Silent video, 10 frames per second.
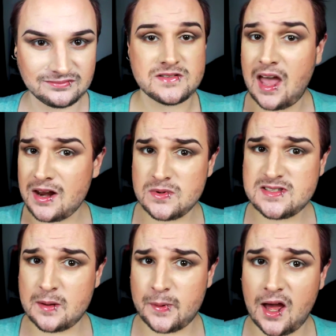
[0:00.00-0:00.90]
So how do we
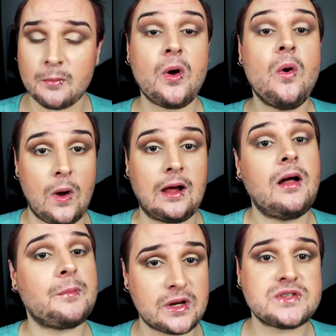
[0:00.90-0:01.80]
step it up? Well,
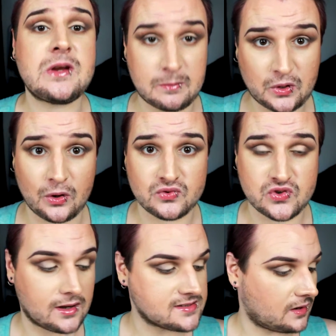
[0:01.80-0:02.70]
I'm going to turn up the
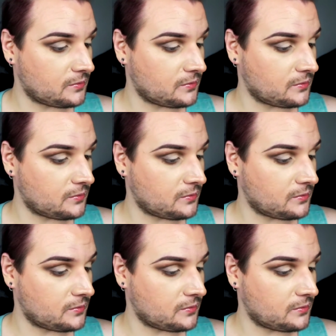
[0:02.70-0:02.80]
contrast.